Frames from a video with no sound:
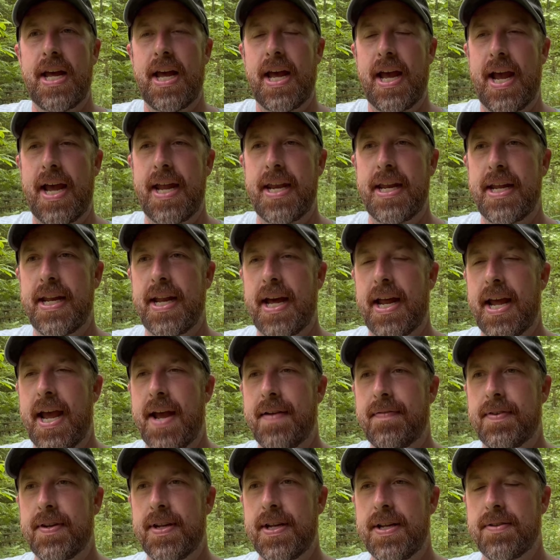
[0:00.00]
and then I'd
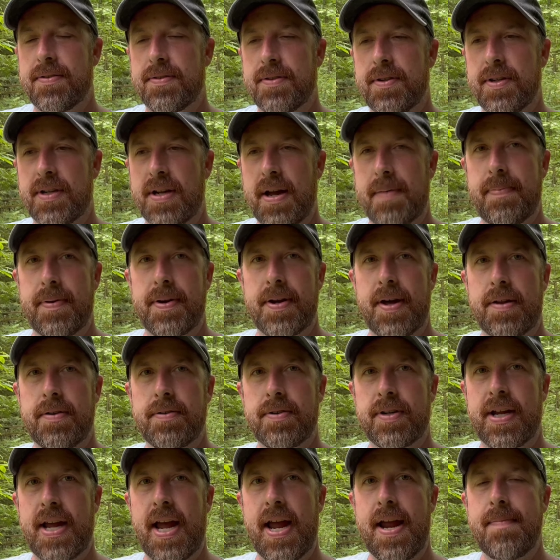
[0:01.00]
have to either hook up another
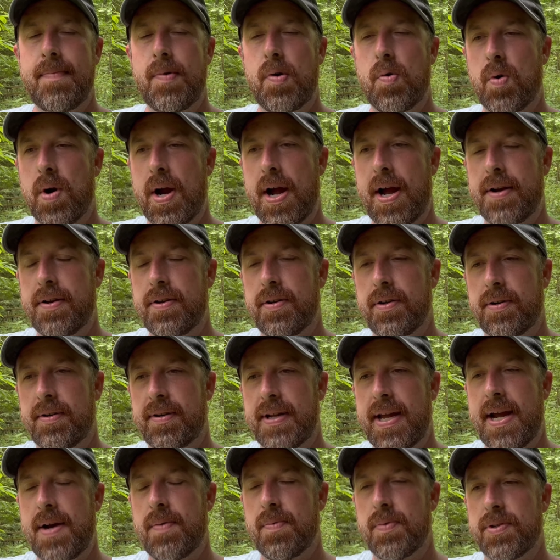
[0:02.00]
cable, or I'd hook
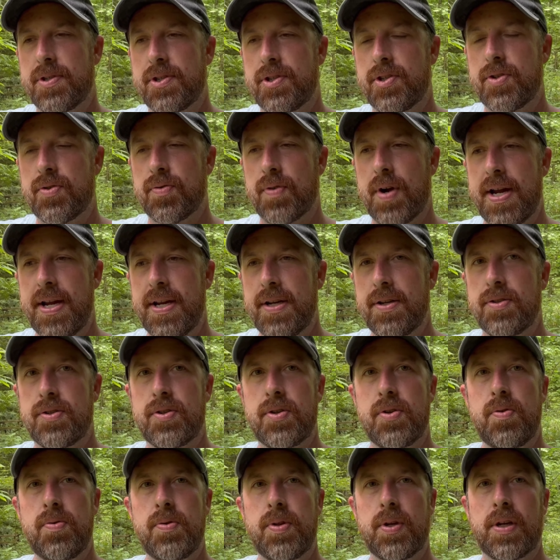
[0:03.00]
that one straight
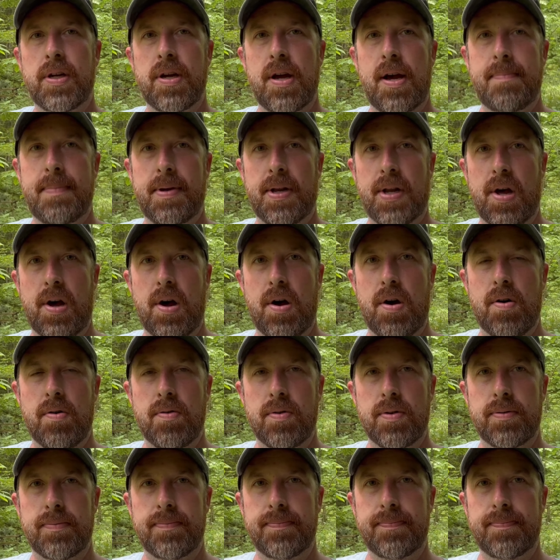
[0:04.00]
to the come along,